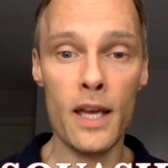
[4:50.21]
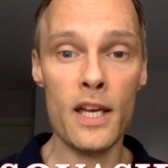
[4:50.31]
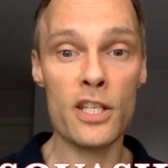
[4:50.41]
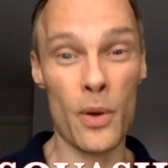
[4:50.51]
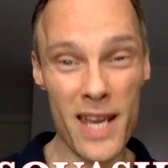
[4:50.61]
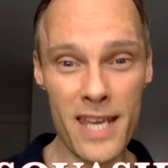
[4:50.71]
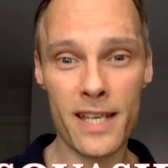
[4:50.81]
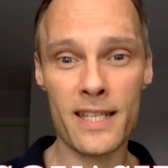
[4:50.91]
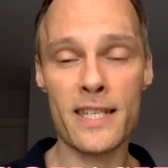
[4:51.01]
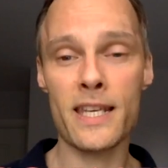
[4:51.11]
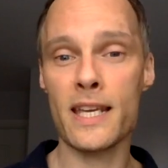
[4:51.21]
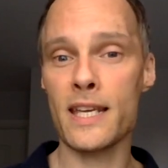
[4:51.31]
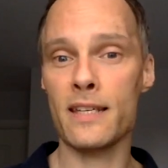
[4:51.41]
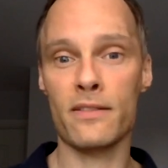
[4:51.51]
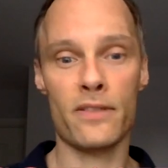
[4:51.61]
So here you can
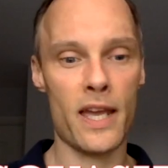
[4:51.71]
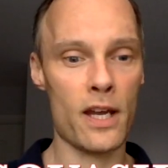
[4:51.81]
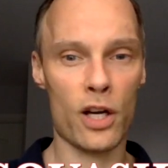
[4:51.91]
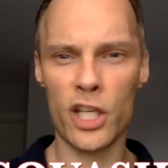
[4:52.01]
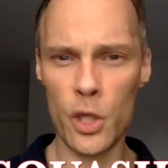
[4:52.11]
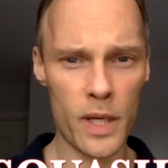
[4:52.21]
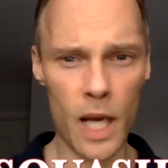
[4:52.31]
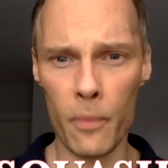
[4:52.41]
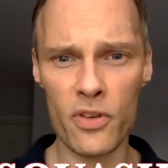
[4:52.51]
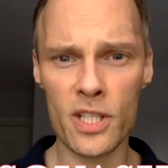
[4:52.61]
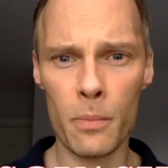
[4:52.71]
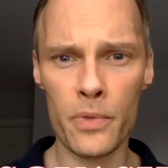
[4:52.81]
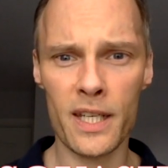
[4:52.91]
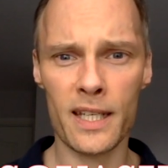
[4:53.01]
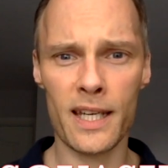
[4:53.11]
see they are queuing up for
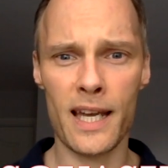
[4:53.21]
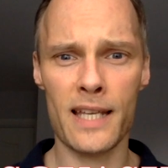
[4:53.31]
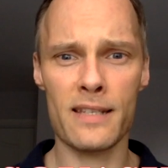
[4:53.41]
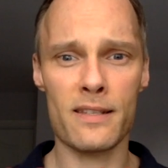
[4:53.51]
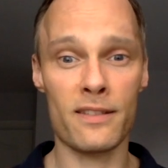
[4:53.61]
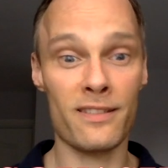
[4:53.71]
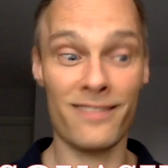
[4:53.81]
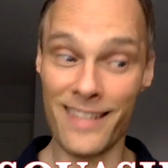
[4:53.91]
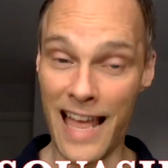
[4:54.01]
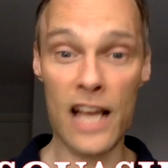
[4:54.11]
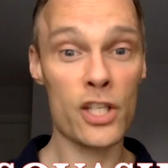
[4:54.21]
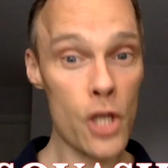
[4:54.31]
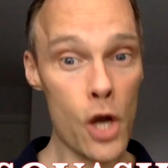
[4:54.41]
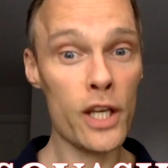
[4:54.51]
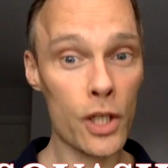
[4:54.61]
something, and that
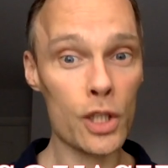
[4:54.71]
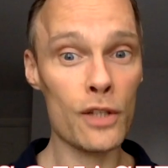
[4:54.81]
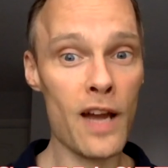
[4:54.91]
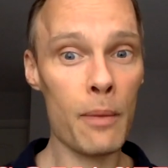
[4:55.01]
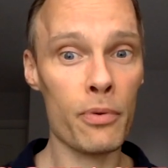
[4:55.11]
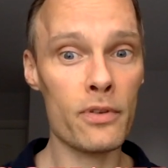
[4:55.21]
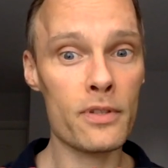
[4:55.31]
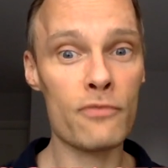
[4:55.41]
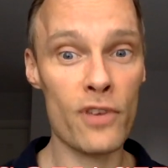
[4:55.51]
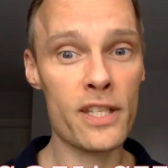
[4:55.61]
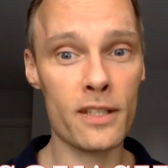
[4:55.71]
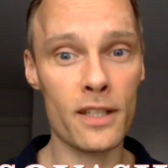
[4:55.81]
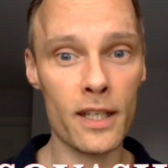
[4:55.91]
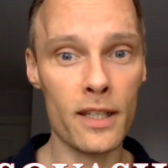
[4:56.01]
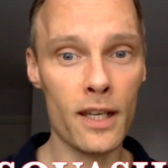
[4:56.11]
certainly couldn't have happened
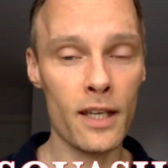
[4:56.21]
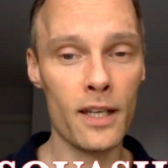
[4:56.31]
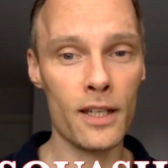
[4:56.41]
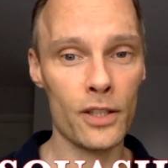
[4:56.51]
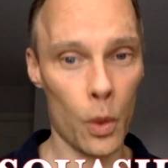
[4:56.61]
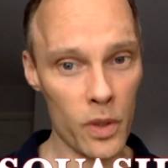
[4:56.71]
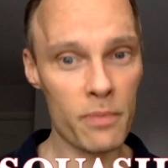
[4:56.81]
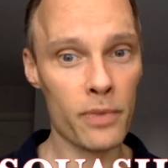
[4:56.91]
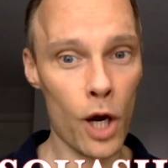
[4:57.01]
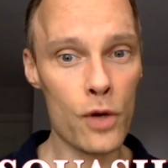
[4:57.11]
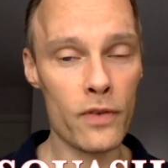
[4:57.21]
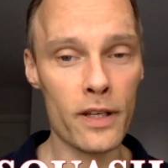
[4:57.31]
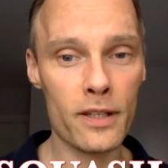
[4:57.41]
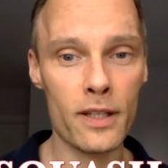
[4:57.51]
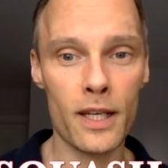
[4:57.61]
recently, not with
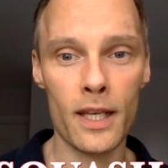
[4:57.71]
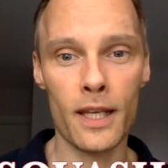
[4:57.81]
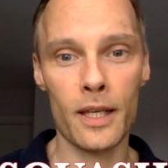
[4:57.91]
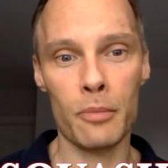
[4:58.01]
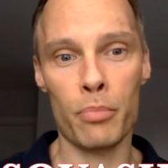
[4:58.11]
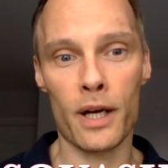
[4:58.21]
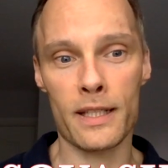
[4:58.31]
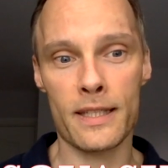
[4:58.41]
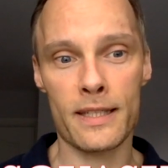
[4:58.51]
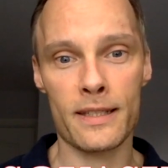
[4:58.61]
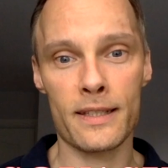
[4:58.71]
COVID, but